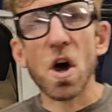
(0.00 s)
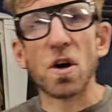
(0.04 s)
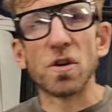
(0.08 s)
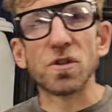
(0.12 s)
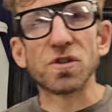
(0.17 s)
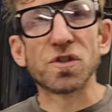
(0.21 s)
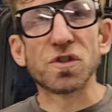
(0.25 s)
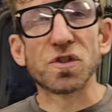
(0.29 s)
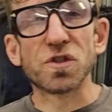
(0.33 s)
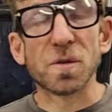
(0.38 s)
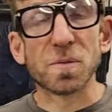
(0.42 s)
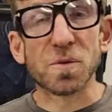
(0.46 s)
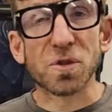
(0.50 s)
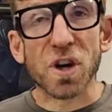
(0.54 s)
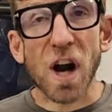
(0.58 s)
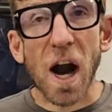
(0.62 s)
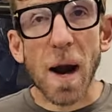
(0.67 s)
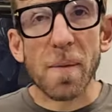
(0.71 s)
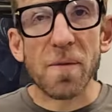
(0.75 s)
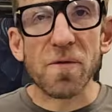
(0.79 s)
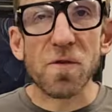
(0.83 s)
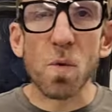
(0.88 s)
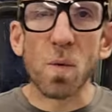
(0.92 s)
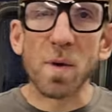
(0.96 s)
Also
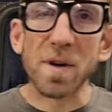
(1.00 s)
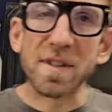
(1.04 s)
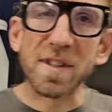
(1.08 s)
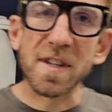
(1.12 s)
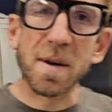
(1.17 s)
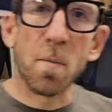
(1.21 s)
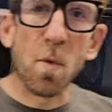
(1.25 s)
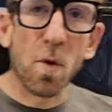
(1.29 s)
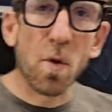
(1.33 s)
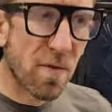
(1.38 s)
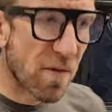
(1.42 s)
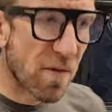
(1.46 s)
subscribe if you want to see